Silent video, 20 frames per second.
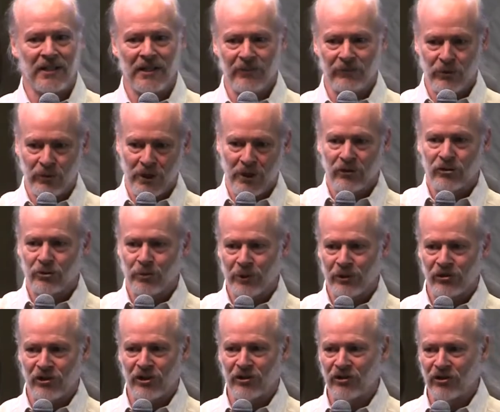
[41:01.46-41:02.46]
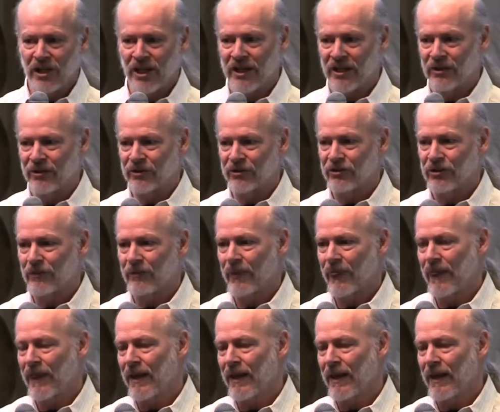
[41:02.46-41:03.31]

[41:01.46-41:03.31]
of switching channels,